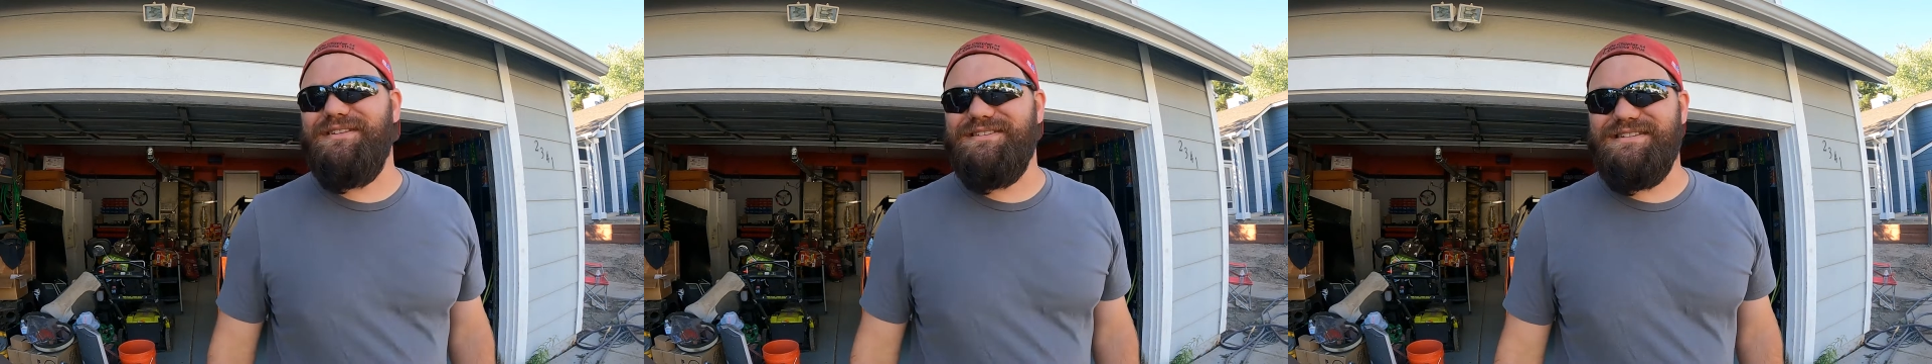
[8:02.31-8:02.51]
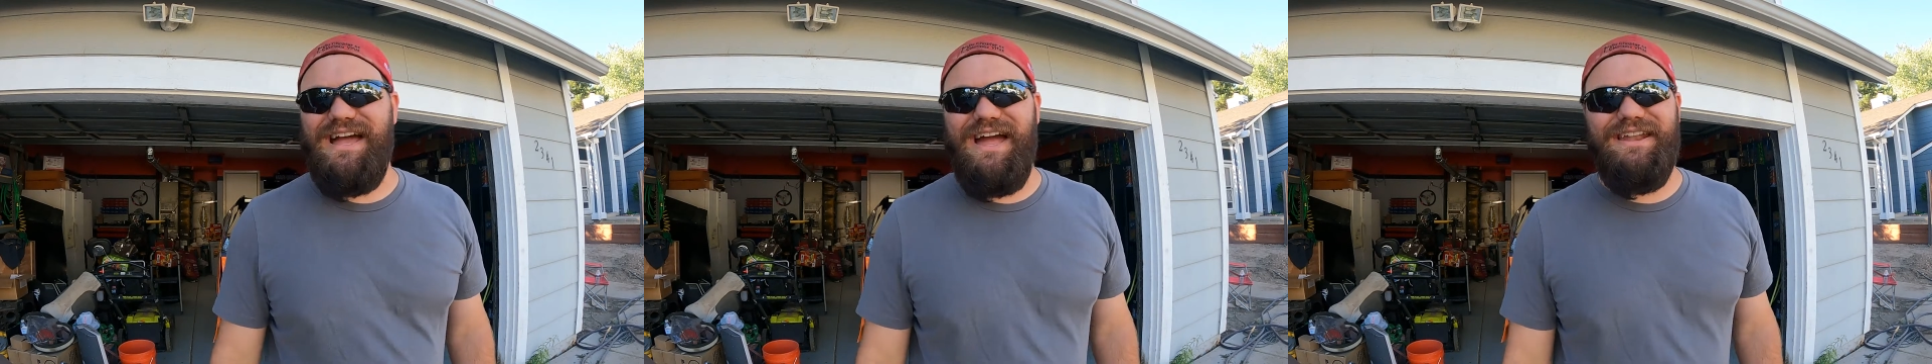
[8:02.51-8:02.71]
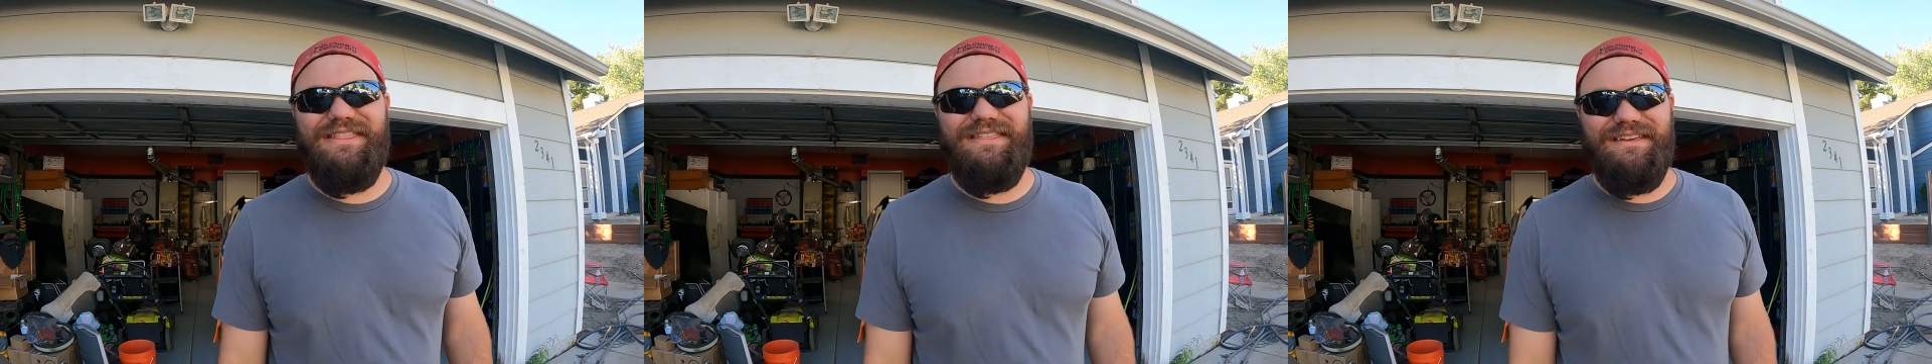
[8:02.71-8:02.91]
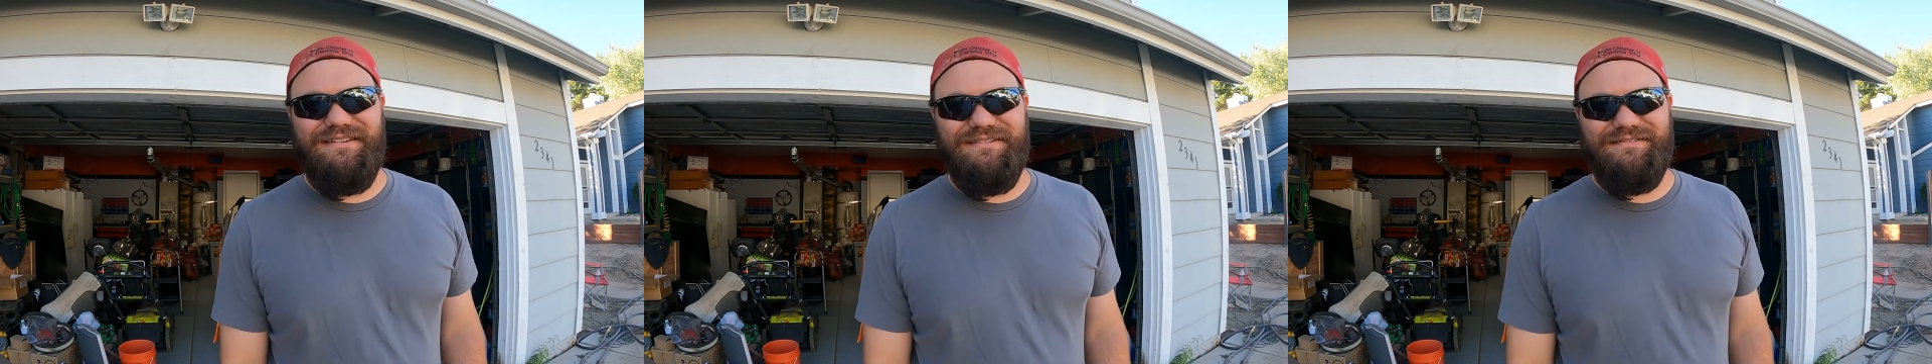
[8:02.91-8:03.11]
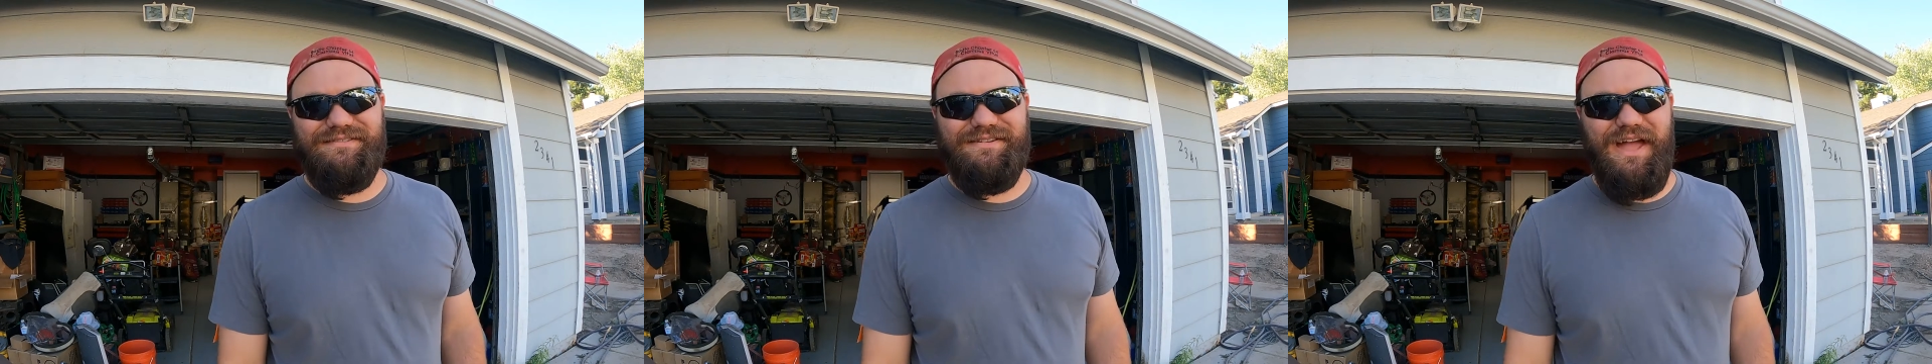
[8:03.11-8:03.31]
That's kind of the
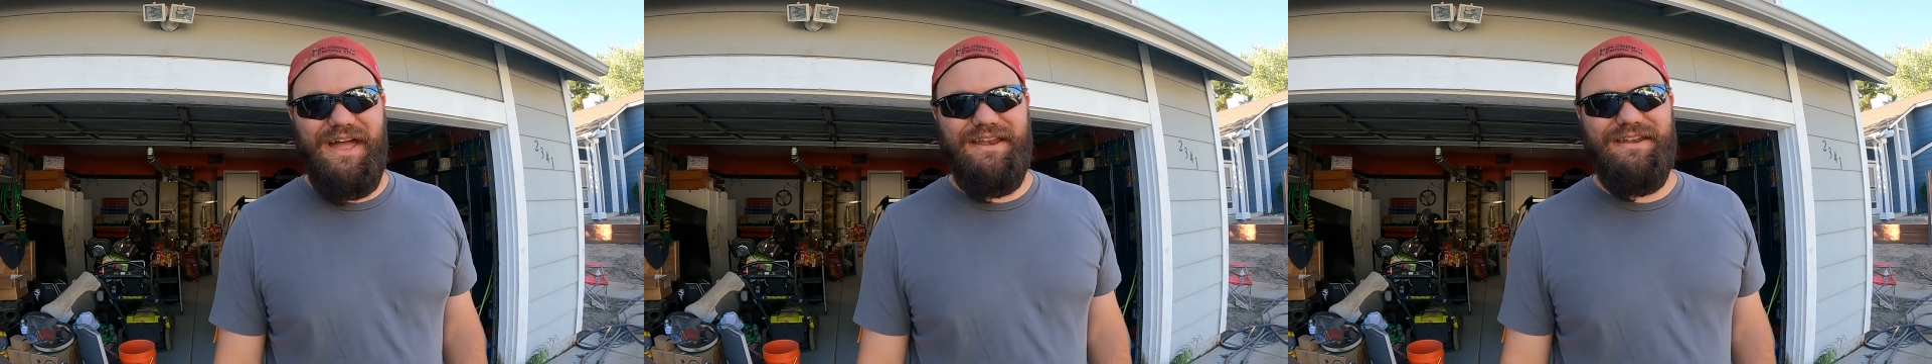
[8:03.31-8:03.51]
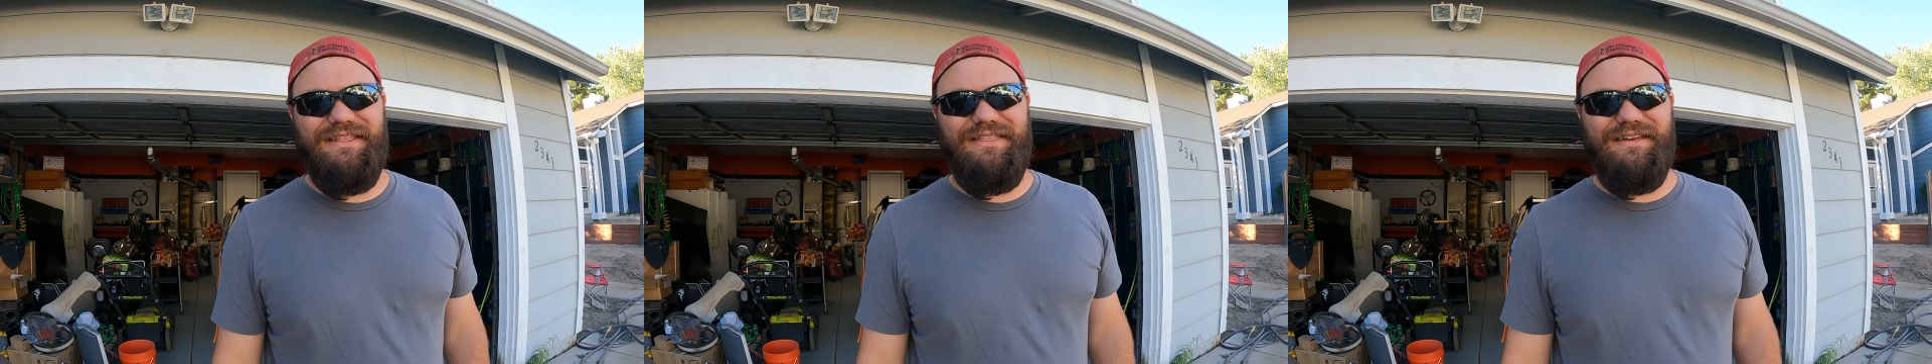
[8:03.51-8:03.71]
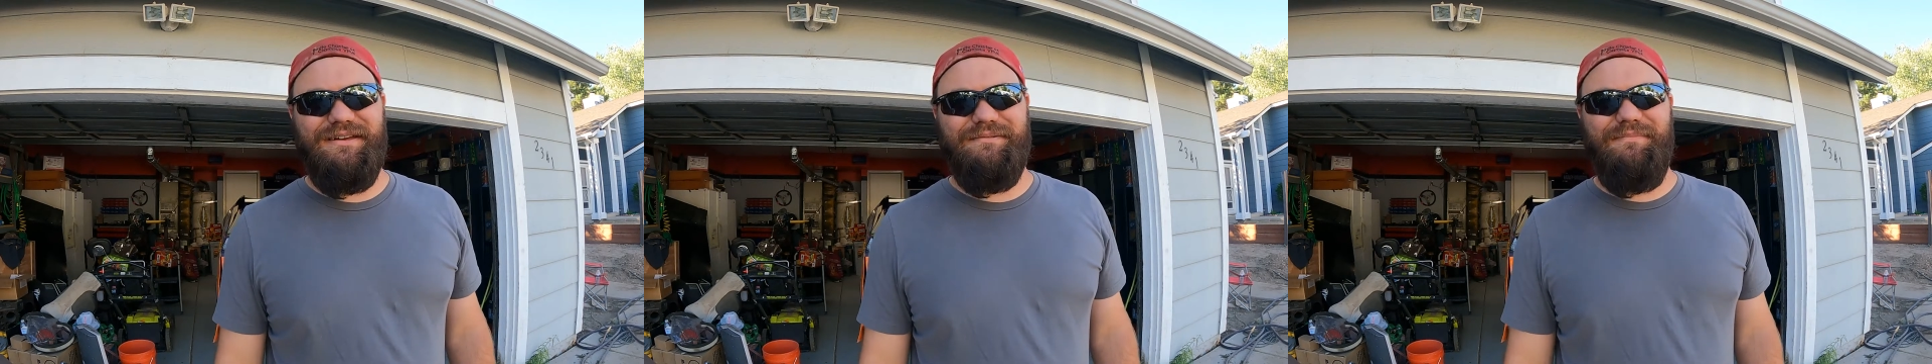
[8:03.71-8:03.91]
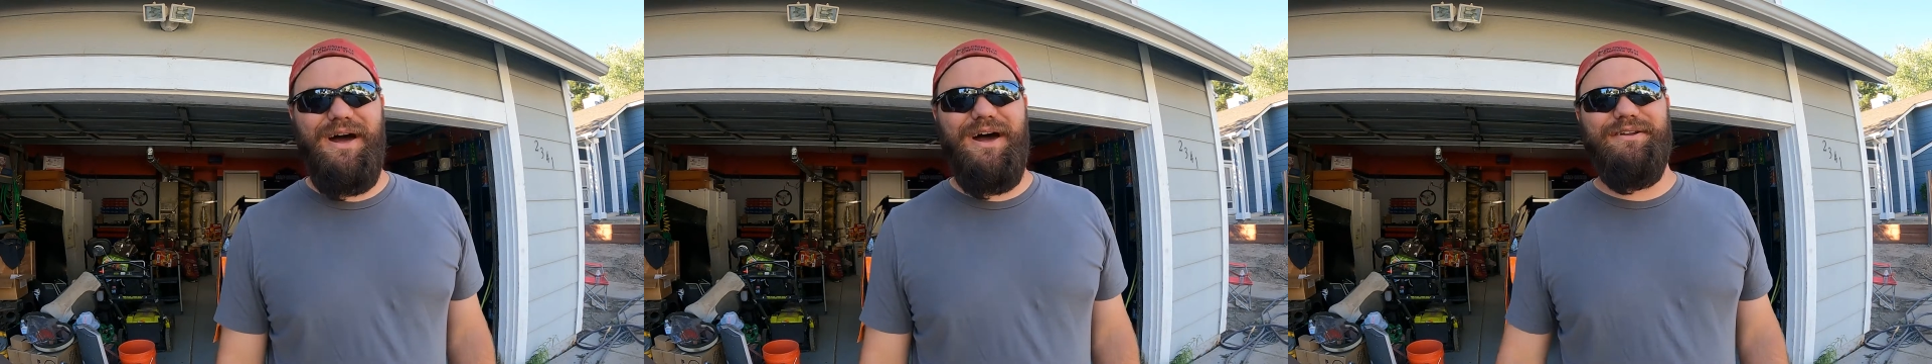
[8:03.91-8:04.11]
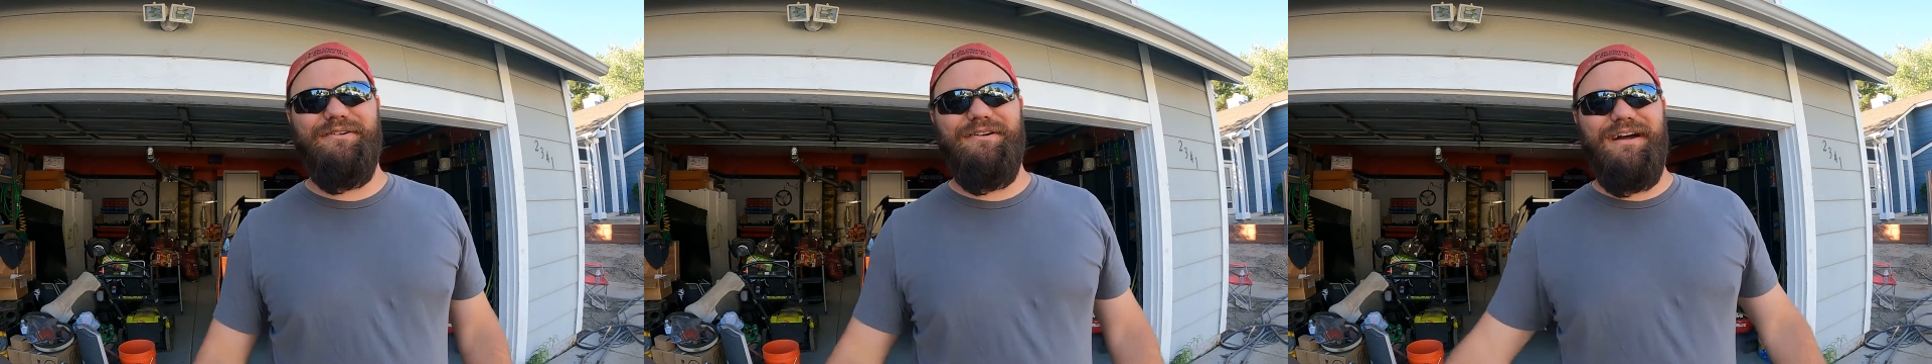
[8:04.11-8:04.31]
kind of the
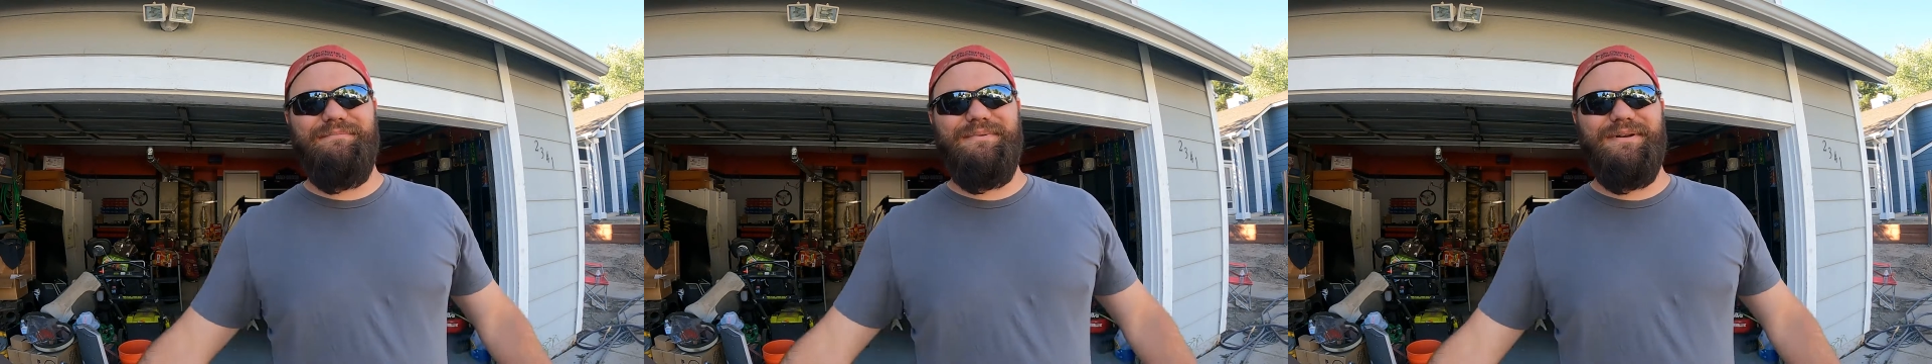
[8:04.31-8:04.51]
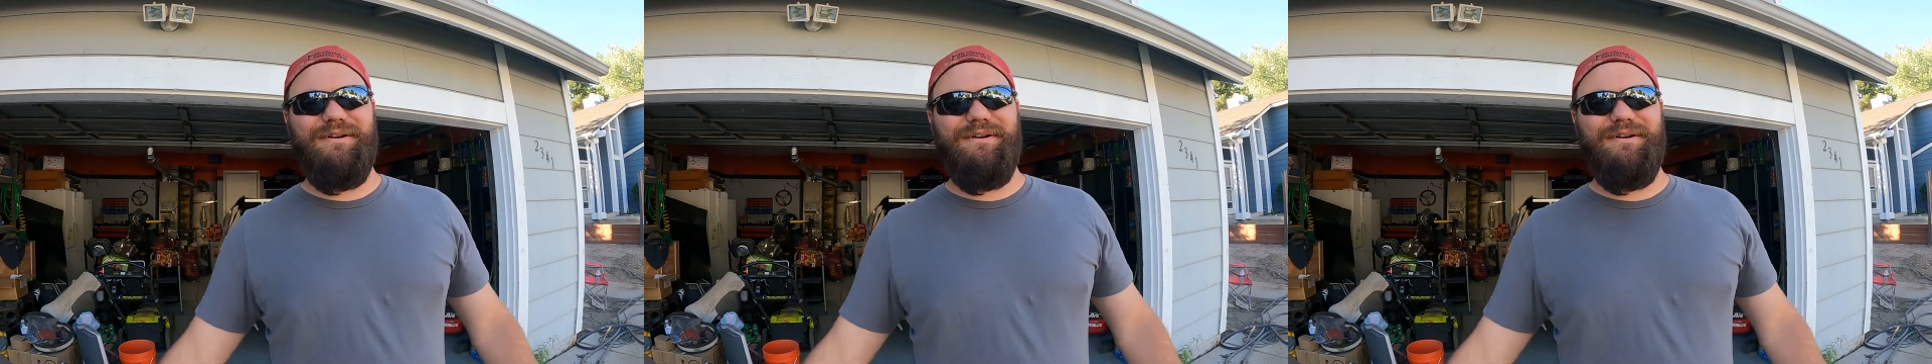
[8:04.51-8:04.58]
motto I've